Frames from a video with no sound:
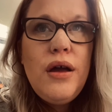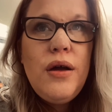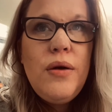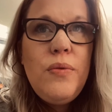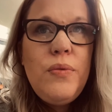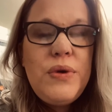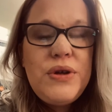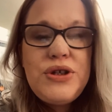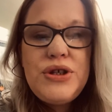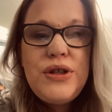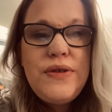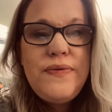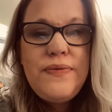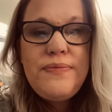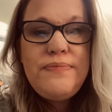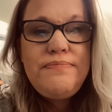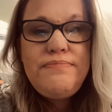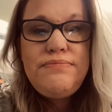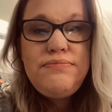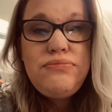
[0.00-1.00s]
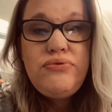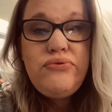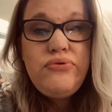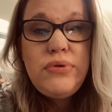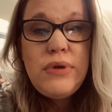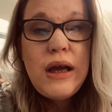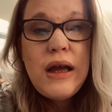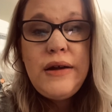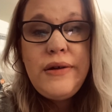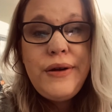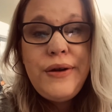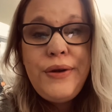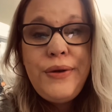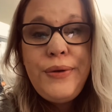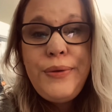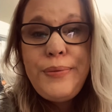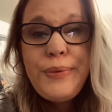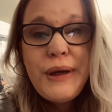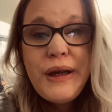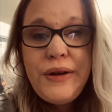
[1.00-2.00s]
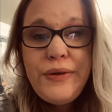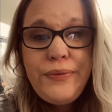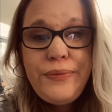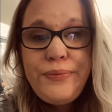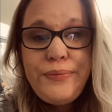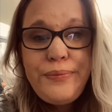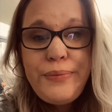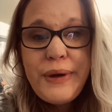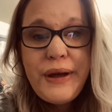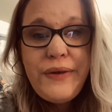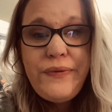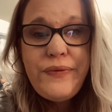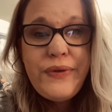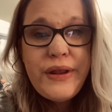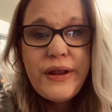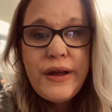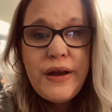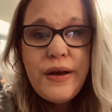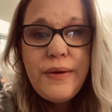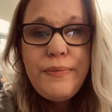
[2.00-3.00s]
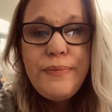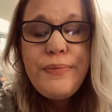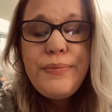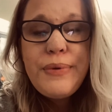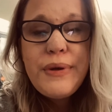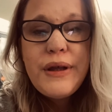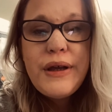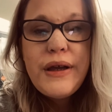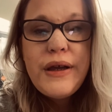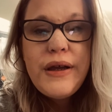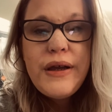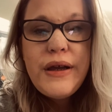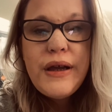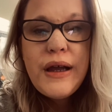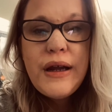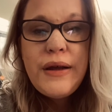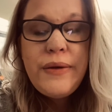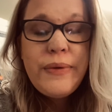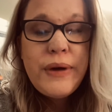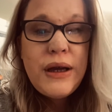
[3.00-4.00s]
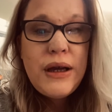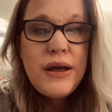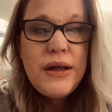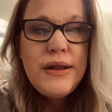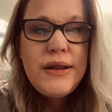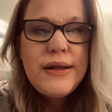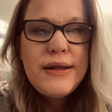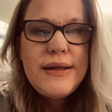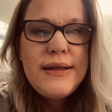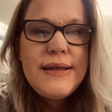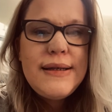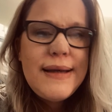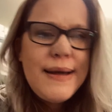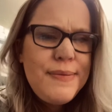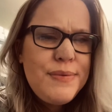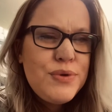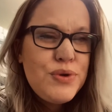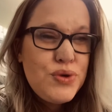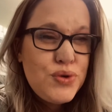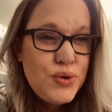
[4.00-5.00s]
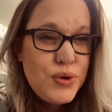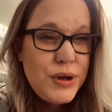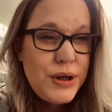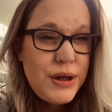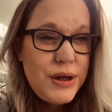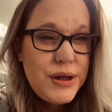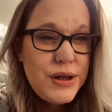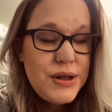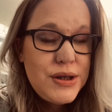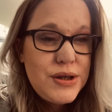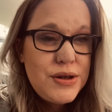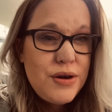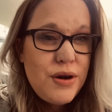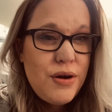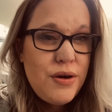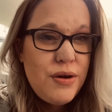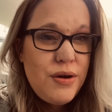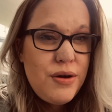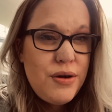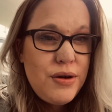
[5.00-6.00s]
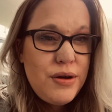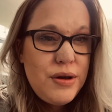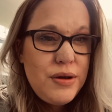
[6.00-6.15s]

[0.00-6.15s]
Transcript: which I don't know who paid for that, but anyway, the disabled toilets are